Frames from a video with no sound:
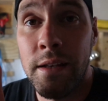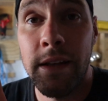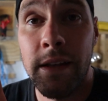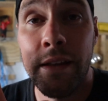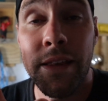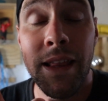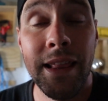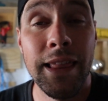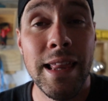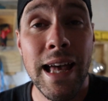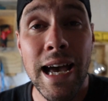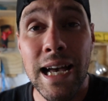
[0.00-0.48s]

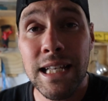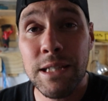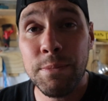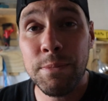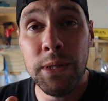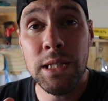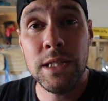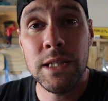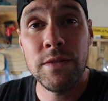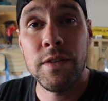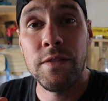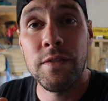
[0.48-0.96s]
Now, the last
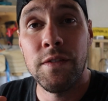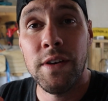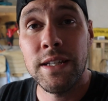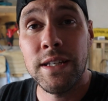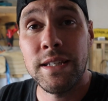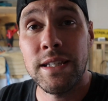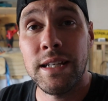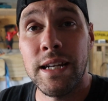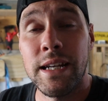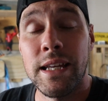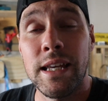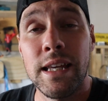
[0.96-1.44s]
piece of
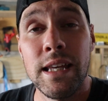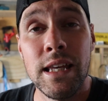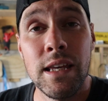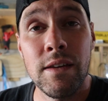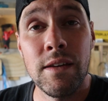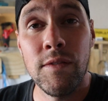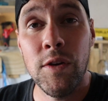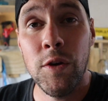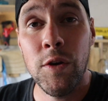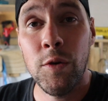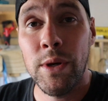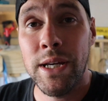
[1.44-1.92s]
advice that I can
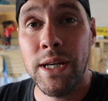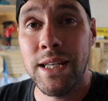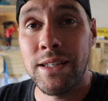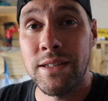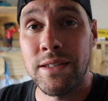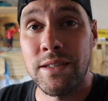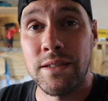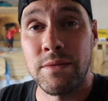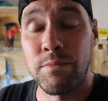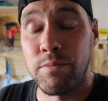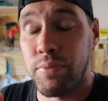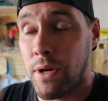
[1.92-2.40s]
give you
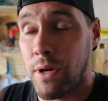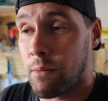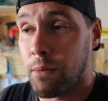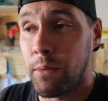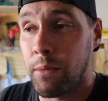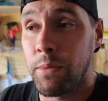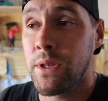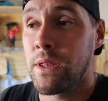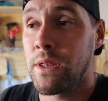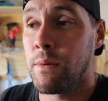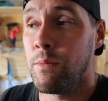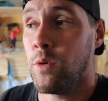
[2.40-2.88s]
is
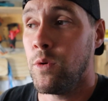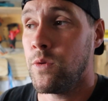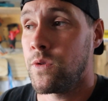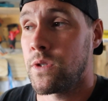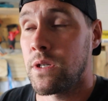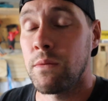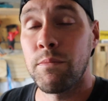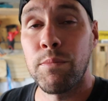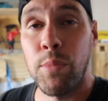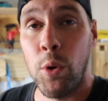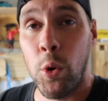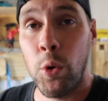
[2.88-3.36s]
probably the
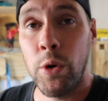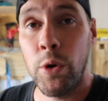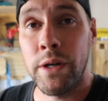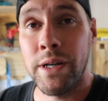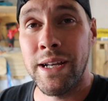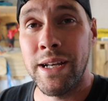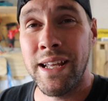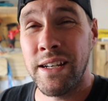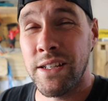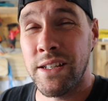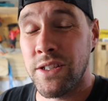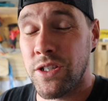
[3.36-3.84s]
most
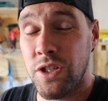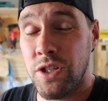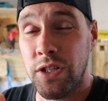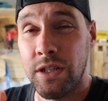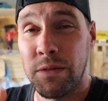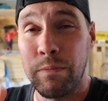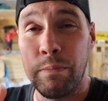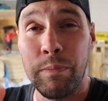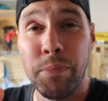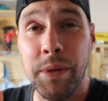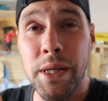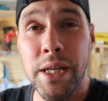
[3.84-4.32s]
important, and it's
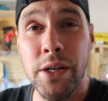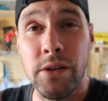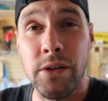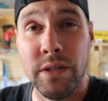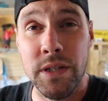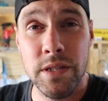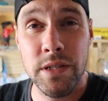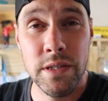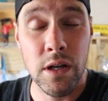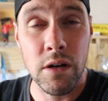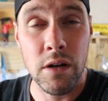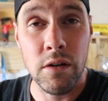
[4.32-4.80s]
just be
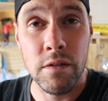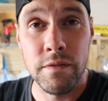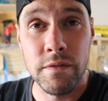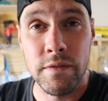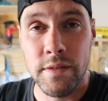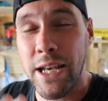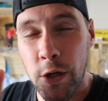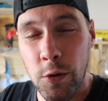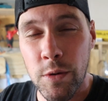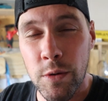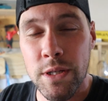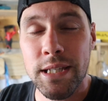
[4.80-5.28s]
yourself.
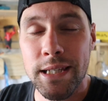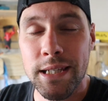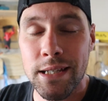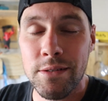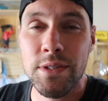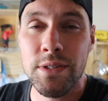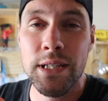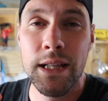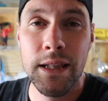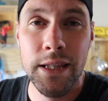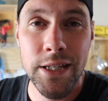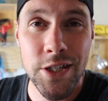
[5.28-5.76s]
I know it
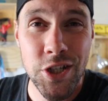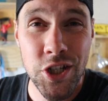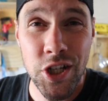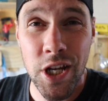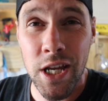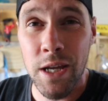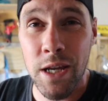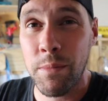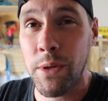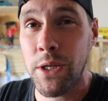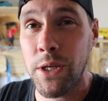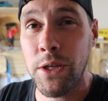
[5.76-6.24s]
sounds
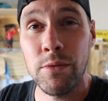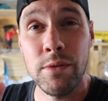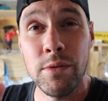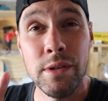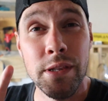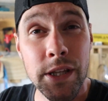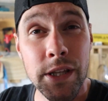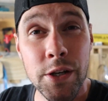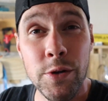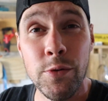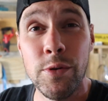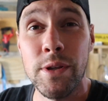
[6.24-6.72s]
cliche, but you
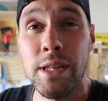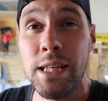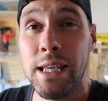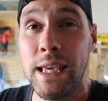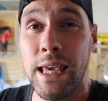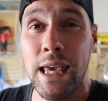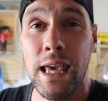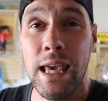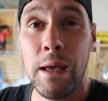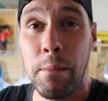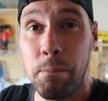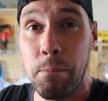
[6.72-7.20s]
literally
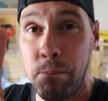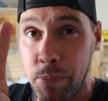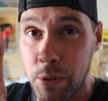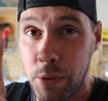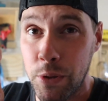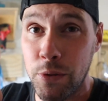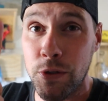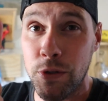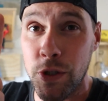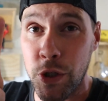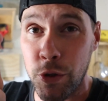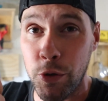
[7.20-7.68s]
can't
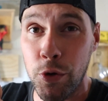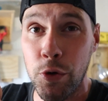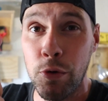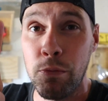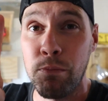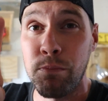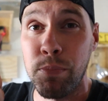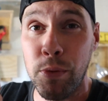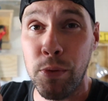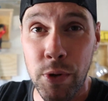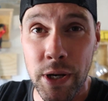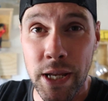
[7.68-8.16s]
build your
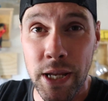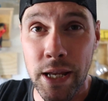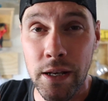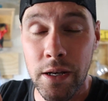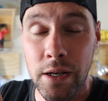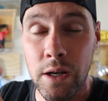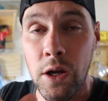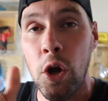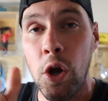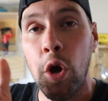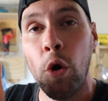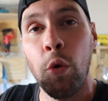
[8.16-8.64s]
own
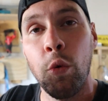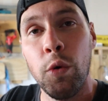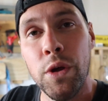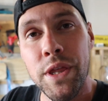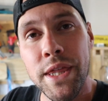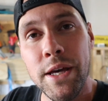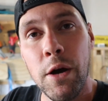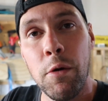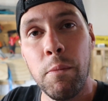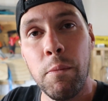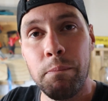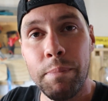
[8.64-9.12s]
brand
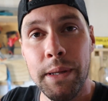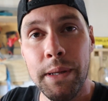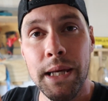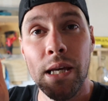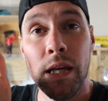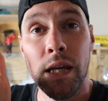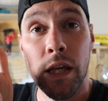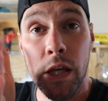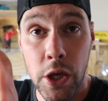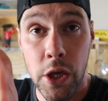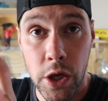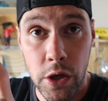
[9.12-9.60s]
without
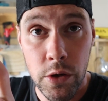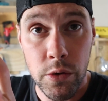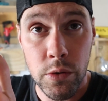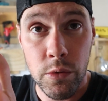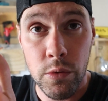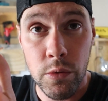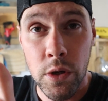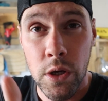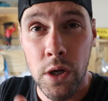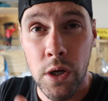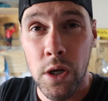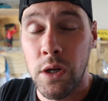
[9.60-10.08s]
being
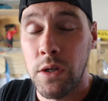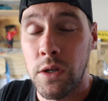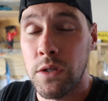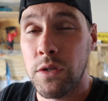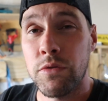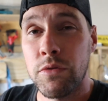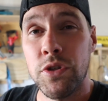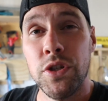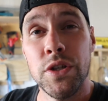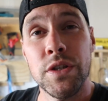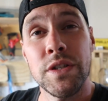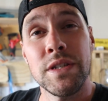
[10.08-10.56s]
you.
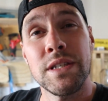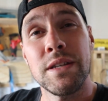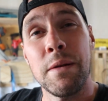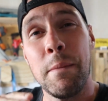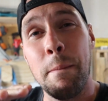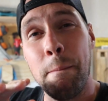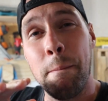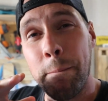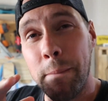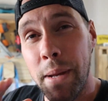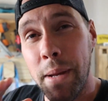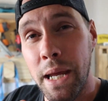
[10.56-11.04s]
So
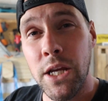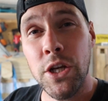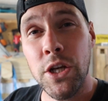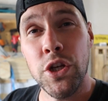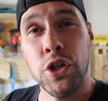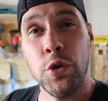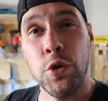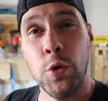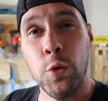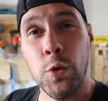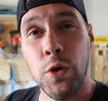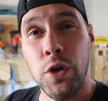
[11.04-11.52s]
just make
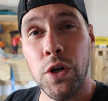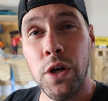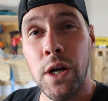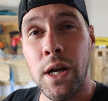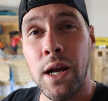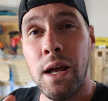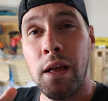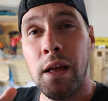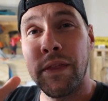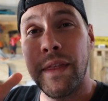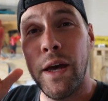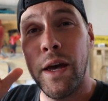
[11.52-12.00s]
sure
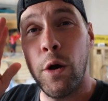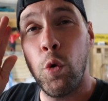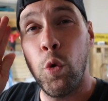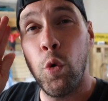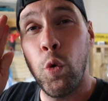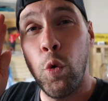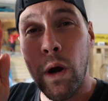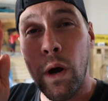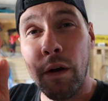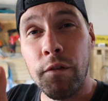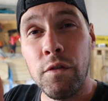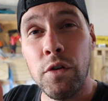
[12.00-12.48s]
that
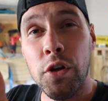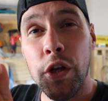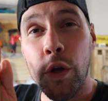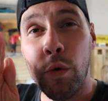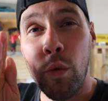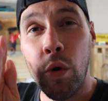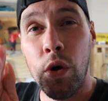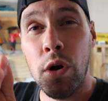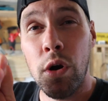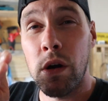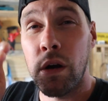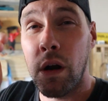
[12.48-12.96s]
whoever
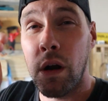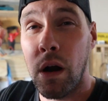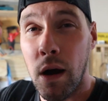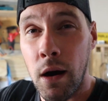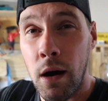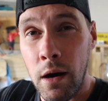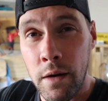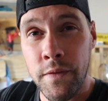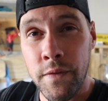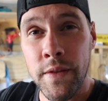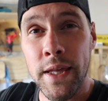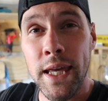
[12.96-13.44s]
you are
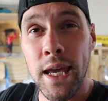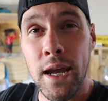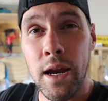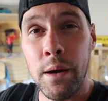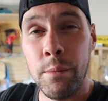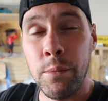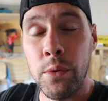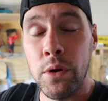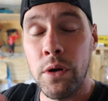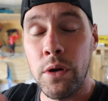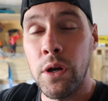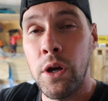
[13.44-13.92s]
on the
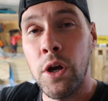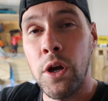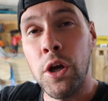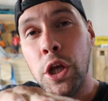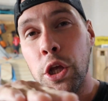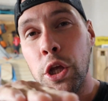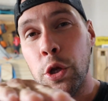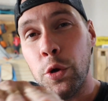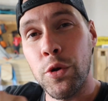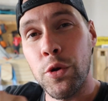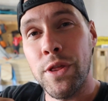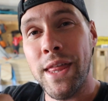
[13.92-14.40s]
camera,
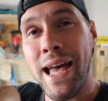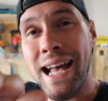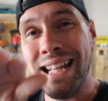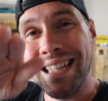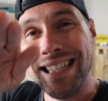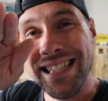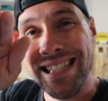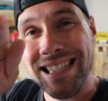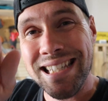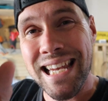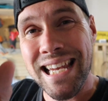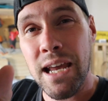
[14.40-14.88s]
you're
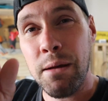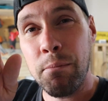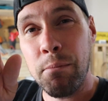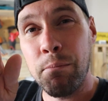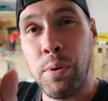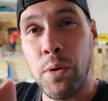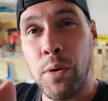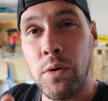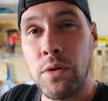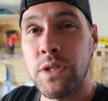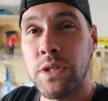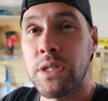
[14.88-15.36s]
that same
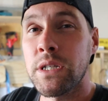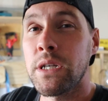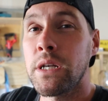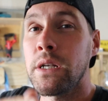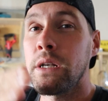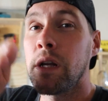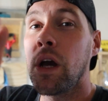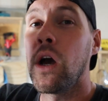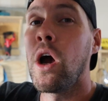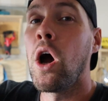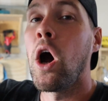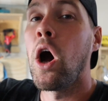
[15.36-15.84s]

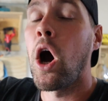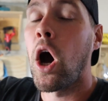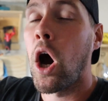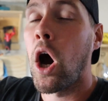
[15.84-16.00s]
person